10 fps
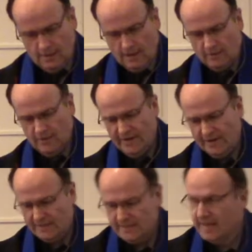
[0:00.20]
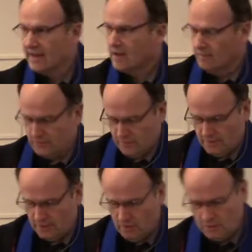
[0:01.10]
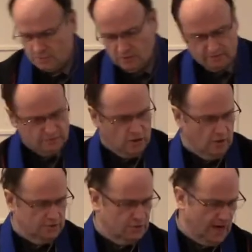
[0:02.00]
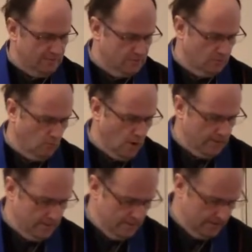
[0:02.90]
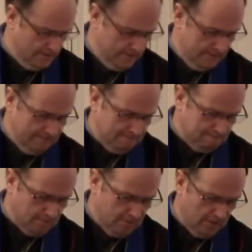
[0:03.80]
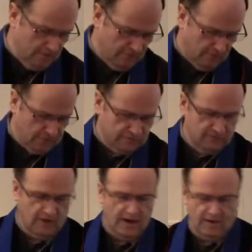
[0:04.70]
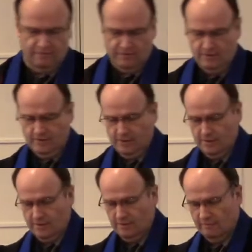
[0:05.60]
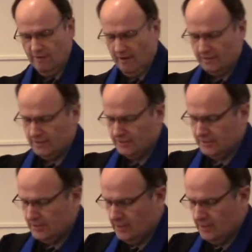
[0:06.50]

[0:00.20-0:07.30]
Our reading today comes from the Gospel of John, chapter 1, the first five verses.